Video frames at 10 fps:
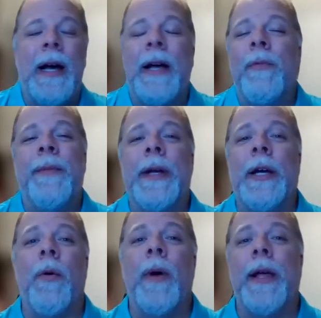and uh, we've
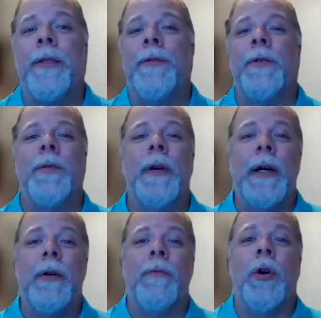been going through
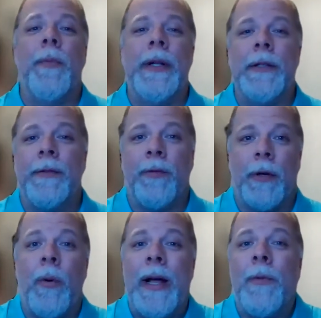Romans
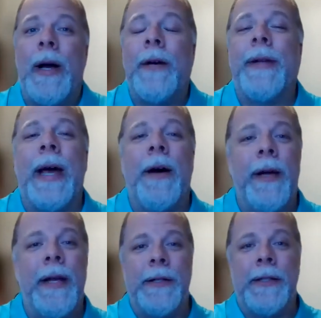for quite a while now,
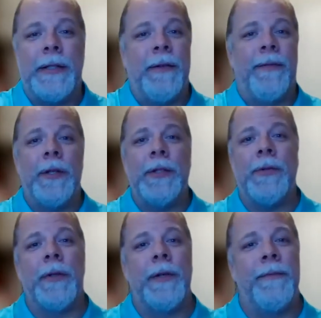hitting just a
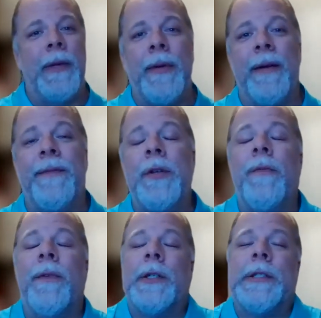verse or maybe a
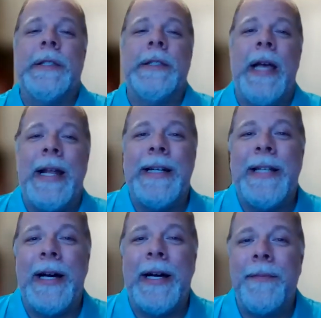few verses at a
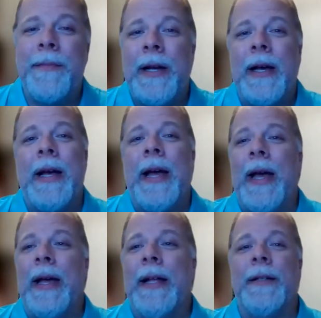time,
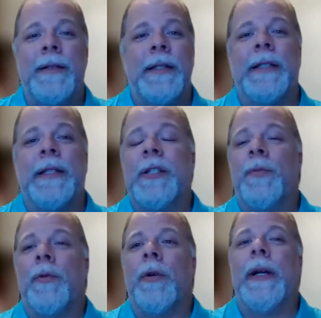and just
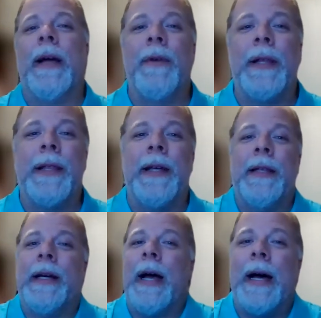exploring everything
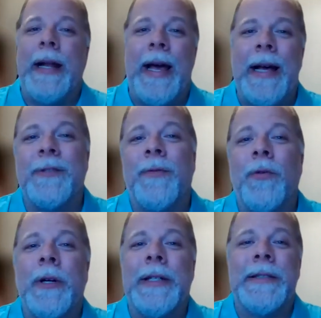that God has
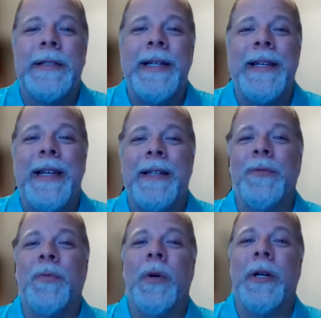for us in
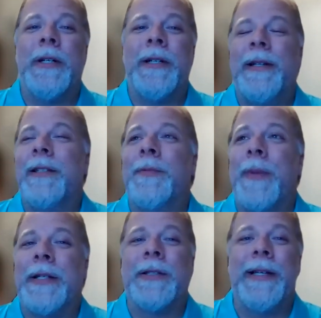His Word,
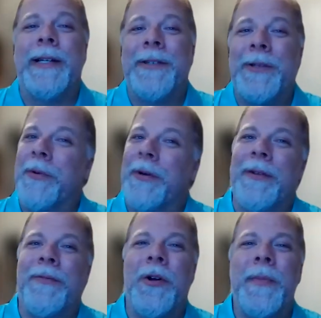especially here in the book
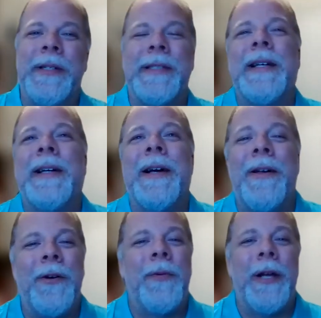of Romans,
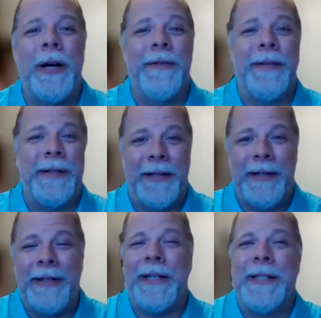though we often
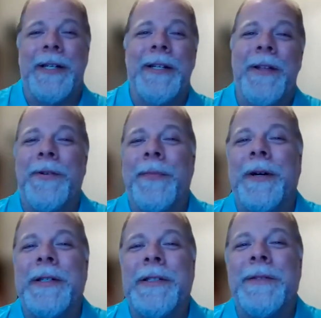touch on other
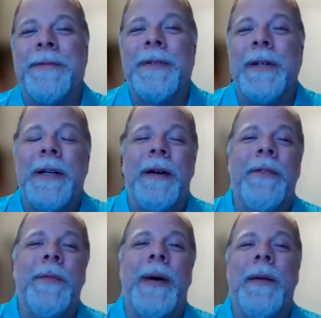parts of,
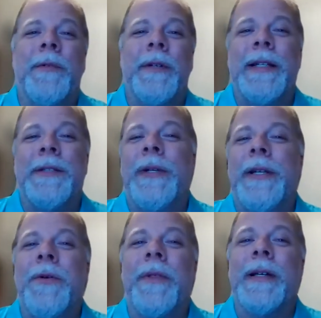of the Bible as we
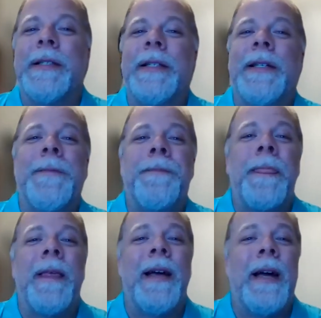do this.
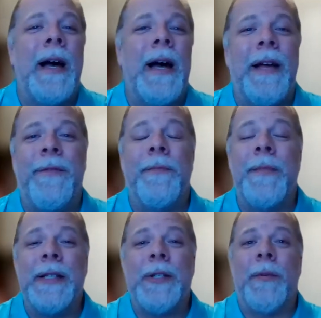Uh, if you've
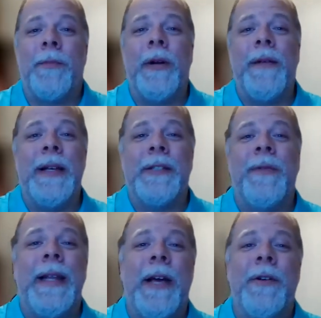missed our previous
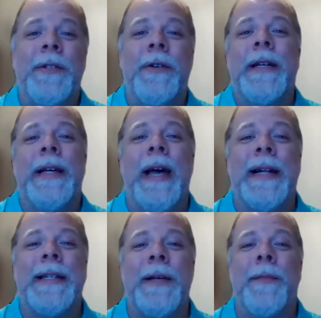videos, you can
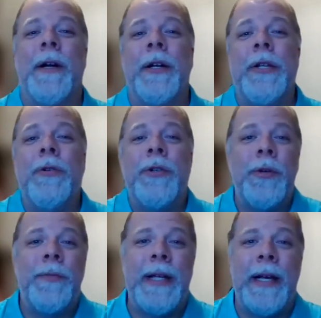catch them on our
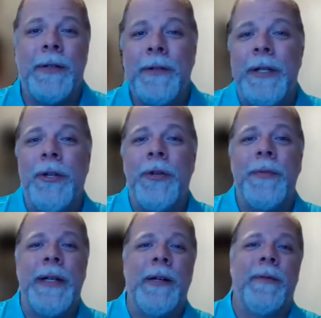YouTube channel, the
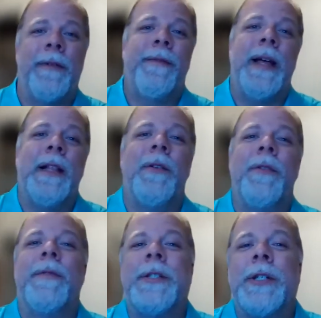YouTube channel for Faith
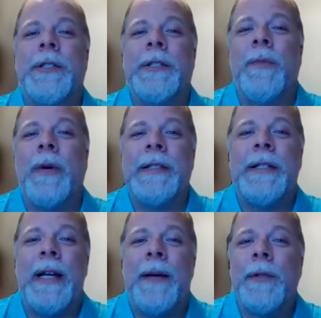Lutheran Church in
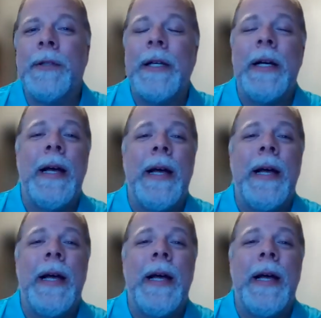Wesley Chapel,